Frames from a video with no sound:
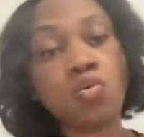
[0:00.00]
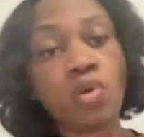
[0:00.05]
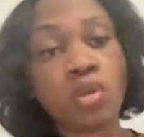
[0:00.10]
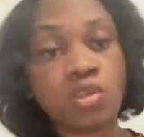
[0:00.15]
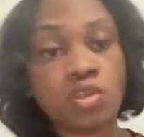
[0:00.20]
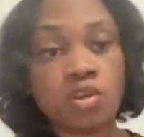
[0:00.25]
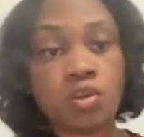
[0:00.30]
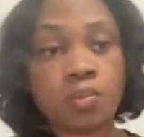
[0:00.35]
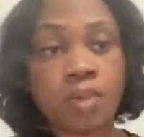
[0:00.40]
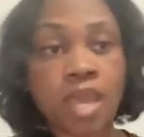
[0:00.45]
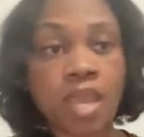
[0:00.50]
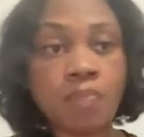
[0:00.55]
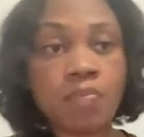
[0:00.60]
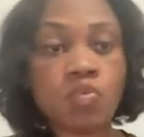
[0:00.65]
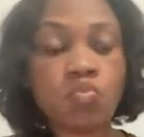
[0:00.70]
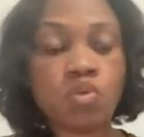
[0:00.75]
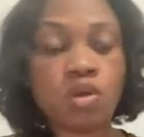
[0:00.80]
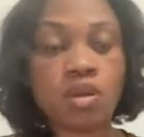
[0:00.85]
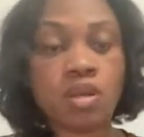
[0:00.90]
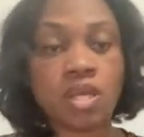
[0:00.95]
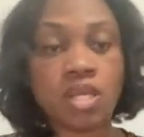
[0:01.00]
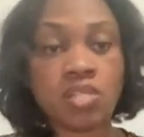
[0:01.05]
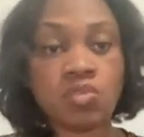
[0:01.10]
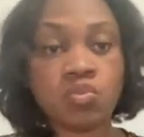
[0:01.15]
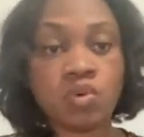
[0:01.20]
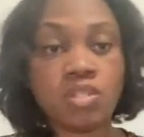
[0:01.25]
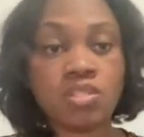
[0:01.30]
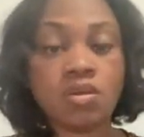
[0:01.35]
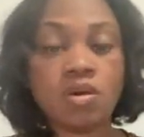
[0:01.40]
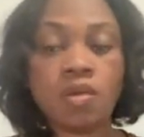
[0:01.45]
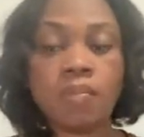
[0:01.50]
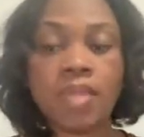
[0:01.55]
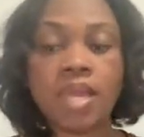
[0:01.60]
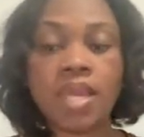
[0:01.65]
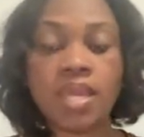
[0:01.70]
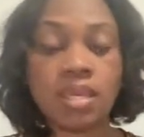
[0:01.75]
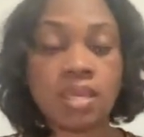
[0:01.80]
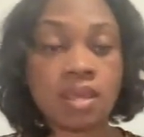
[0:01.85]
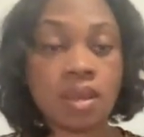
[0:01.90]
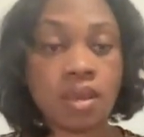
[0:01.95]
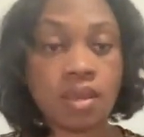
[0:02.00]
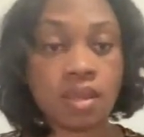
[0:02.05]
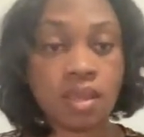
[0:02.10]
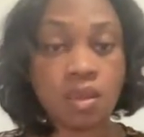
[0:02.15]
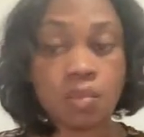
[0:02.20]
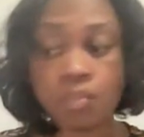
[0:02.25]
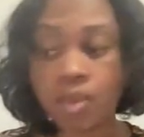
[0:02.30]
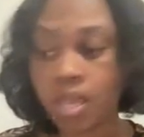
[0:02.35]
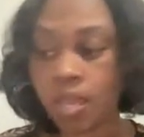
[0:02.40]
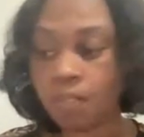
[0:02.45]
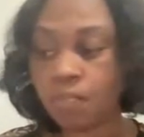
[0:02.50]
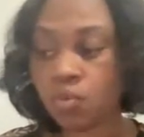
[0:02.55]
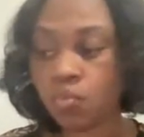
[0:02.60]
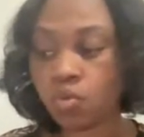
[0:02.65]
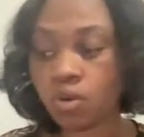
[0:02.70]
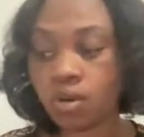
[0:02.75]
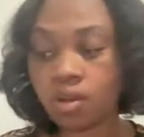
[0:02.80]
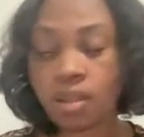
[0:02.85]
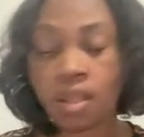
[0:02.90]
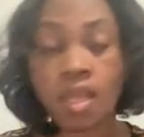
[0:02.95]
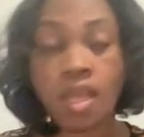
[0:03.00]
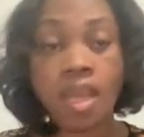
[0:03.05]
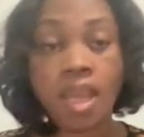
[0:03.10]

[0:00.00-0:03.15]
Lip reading: on your paperwork, because what's on that EIN paperwork